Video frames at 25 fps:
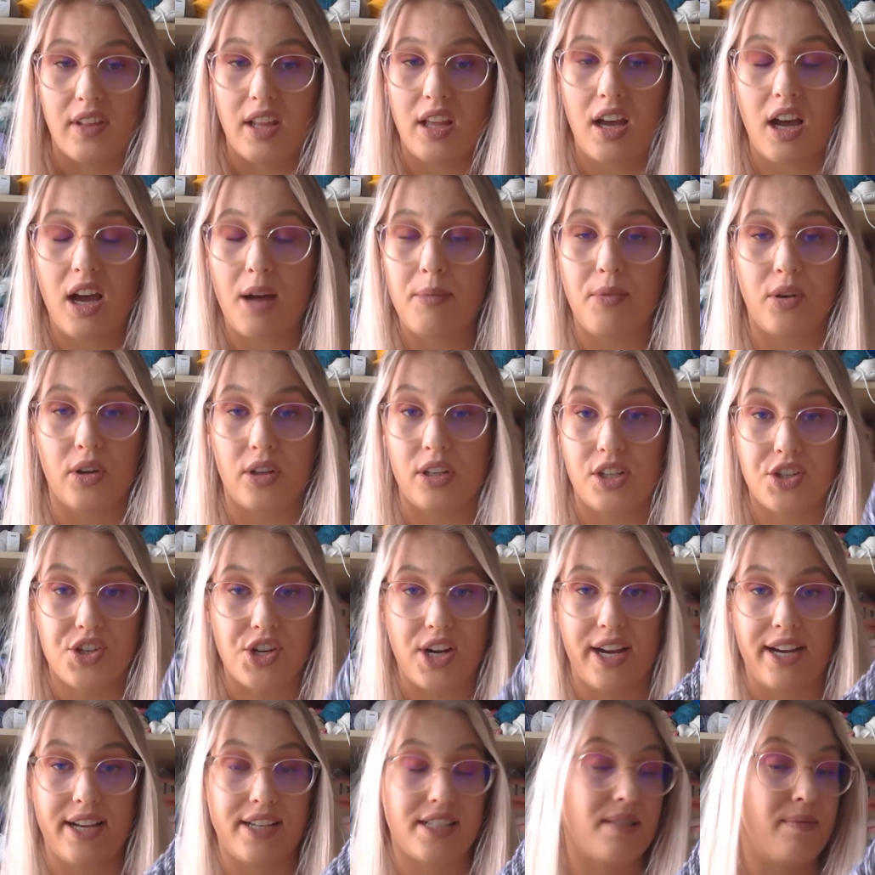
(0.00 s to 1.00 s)
I'm not going to try
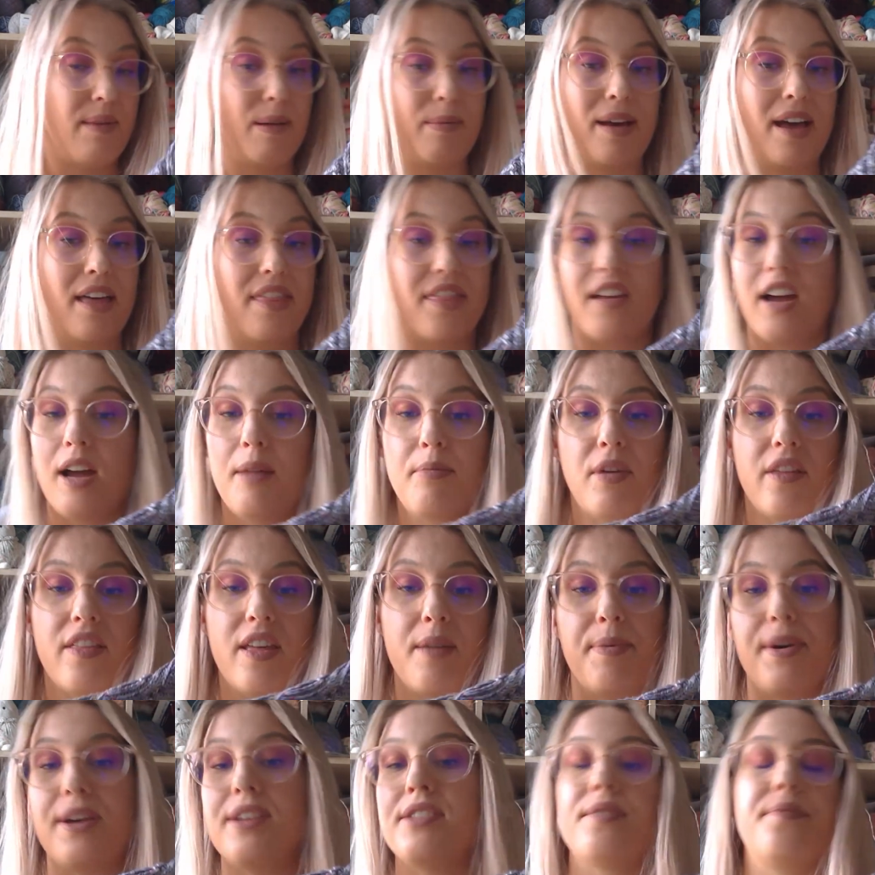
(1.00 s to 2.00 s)
and estimate math. I'm not
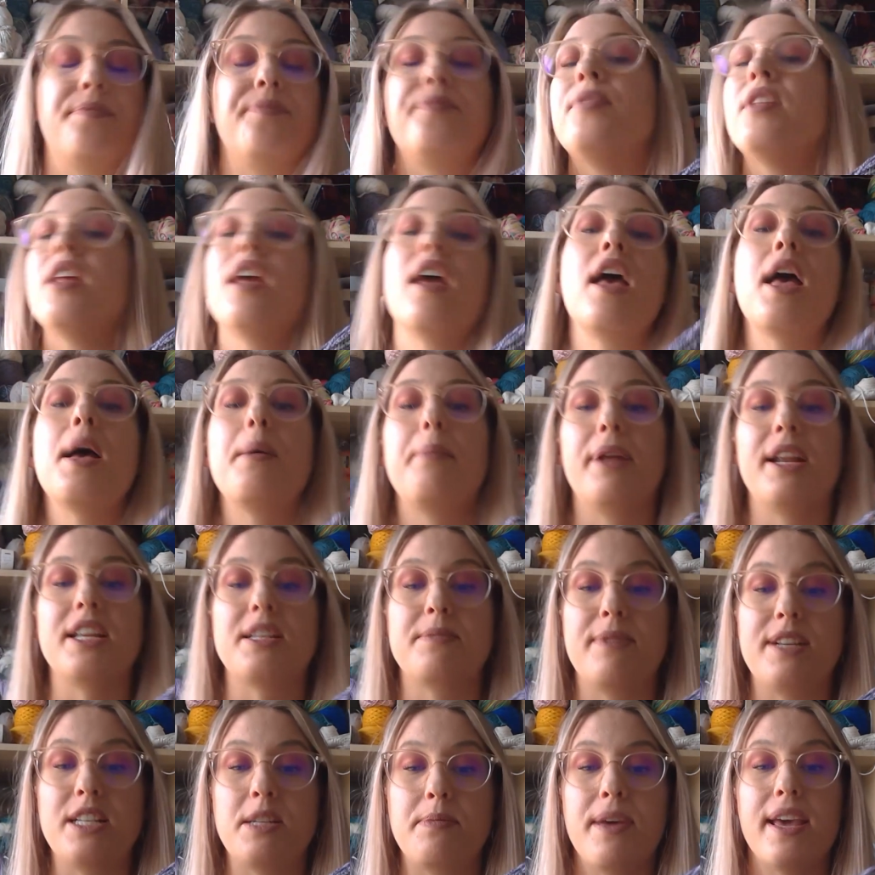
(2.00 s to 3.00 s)
that person. But it's
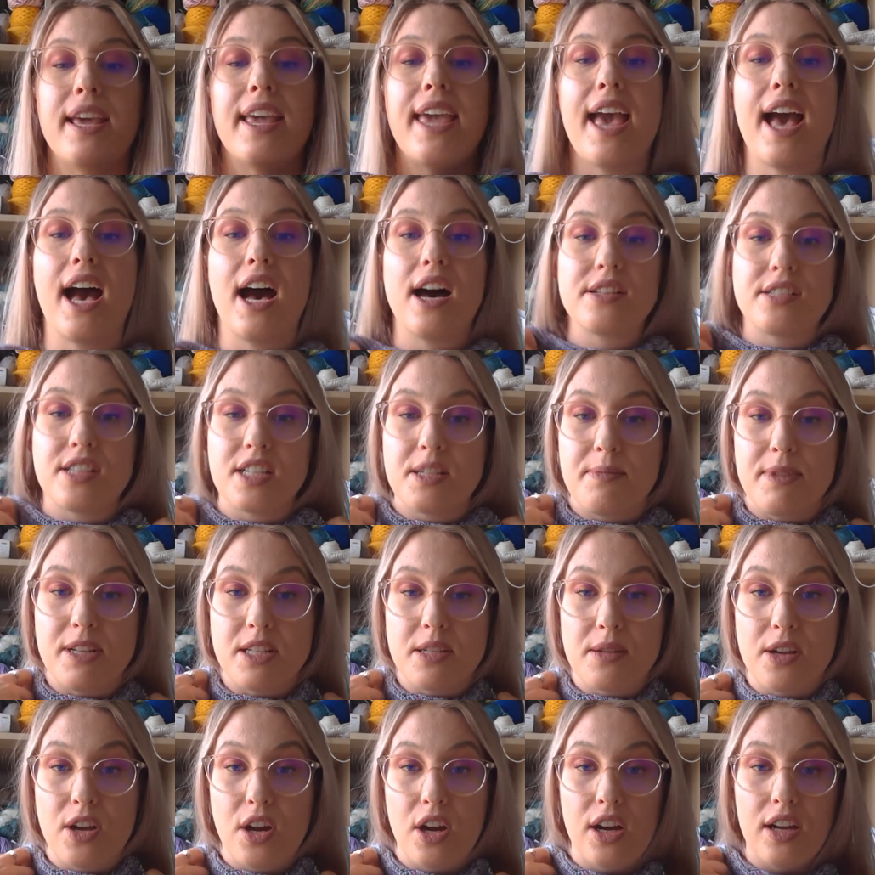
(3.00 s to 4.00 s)
meant to be a cow's. It's meant
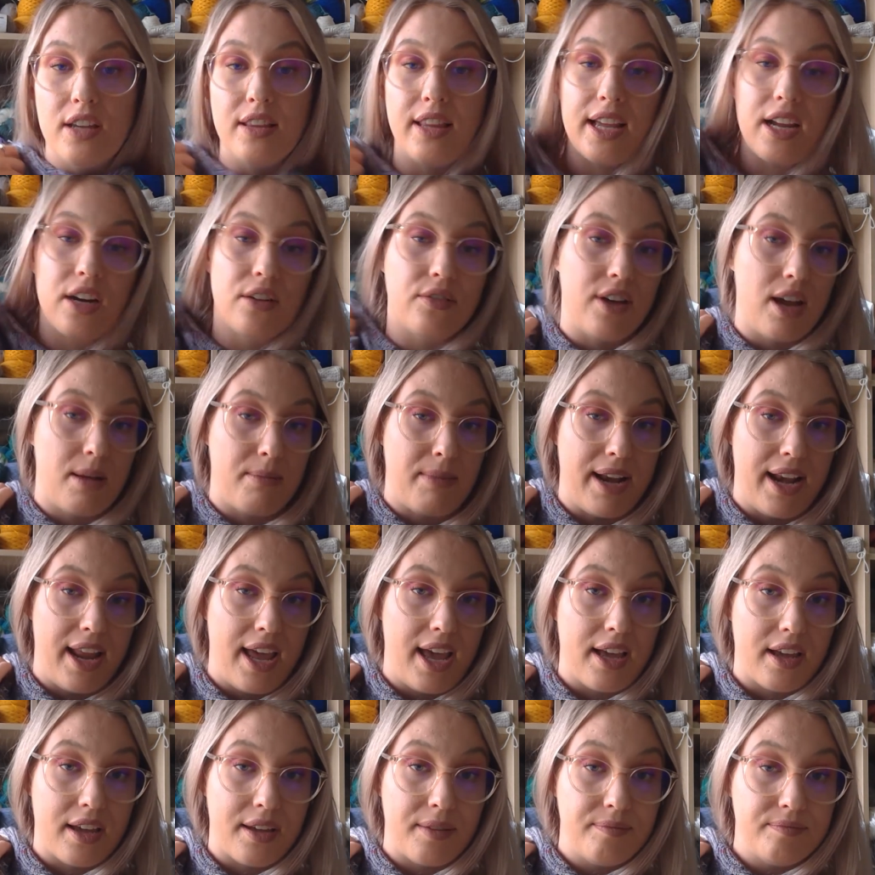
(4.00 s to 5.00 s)
to go like around my
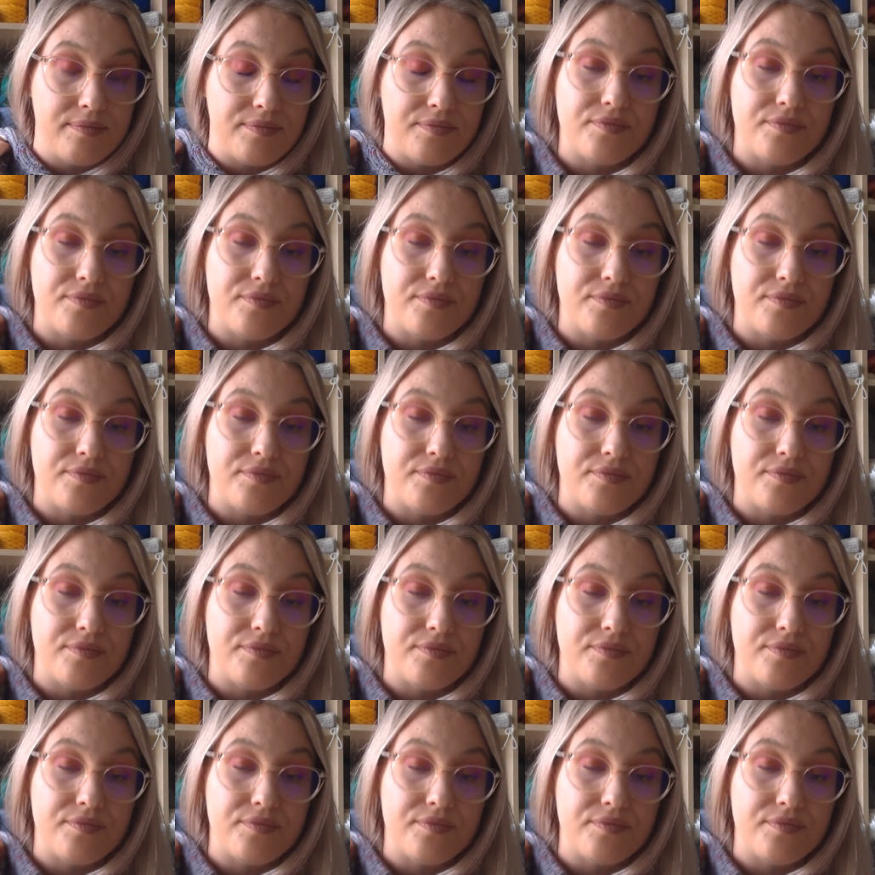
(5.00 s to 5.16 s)
neck.